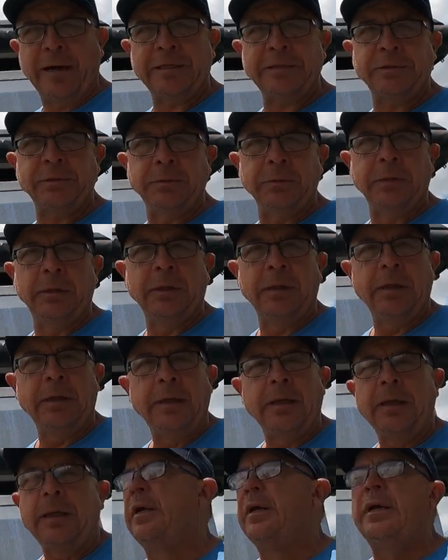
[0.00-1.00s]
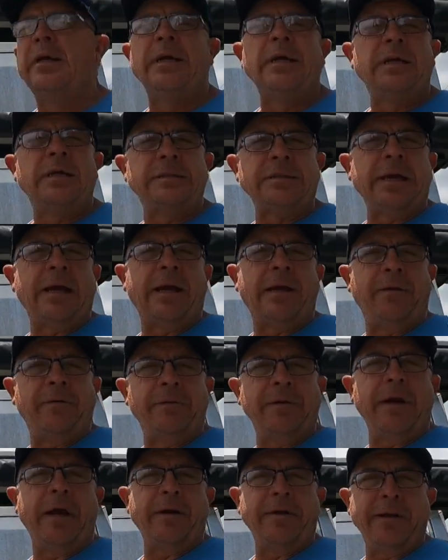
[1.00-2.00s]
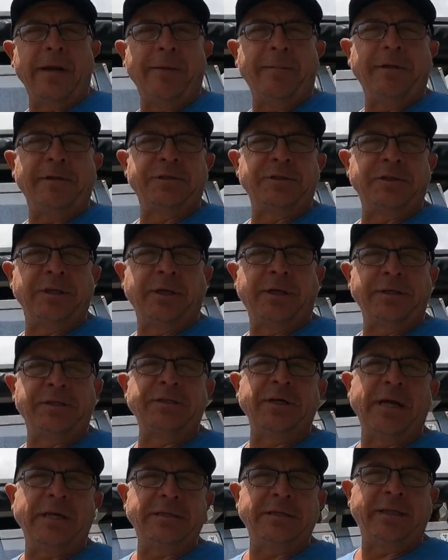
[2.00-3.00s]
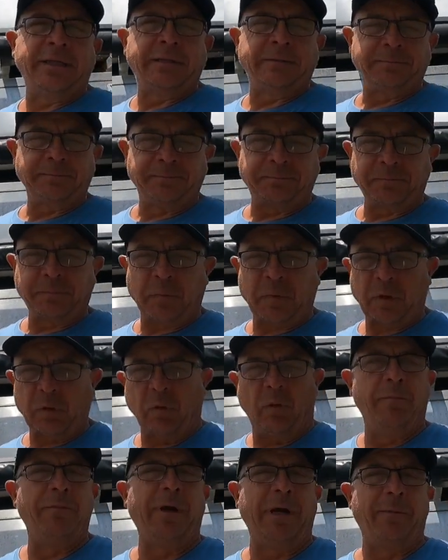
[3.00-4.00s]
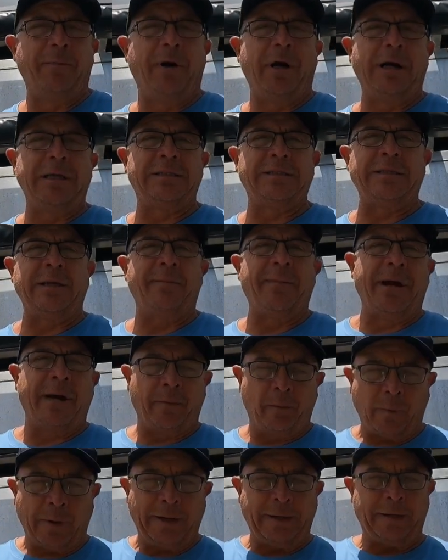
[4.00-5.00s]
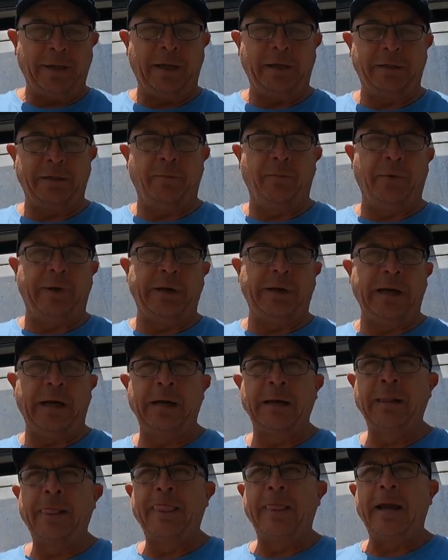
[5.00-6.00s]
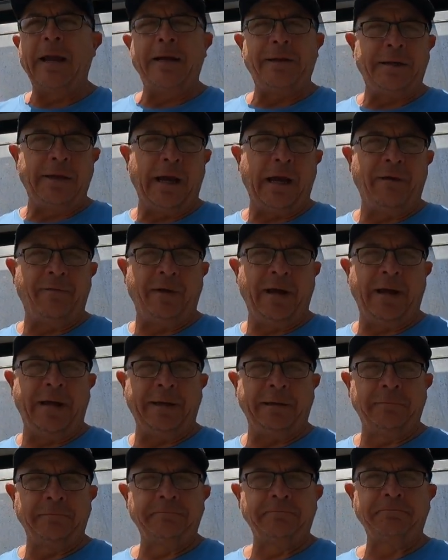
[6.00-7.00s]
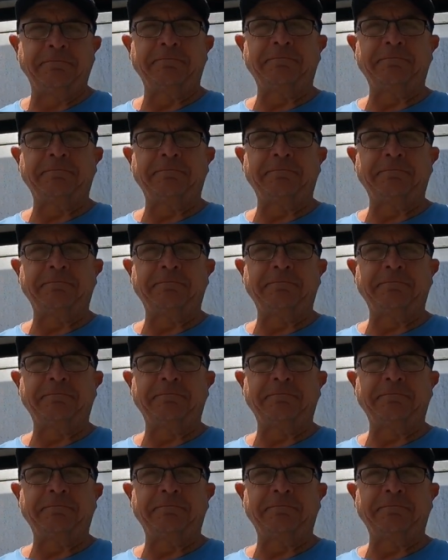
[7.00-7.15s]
axle, so no damage to the chassis, or minimise the amount of weight at the rear and the overhang.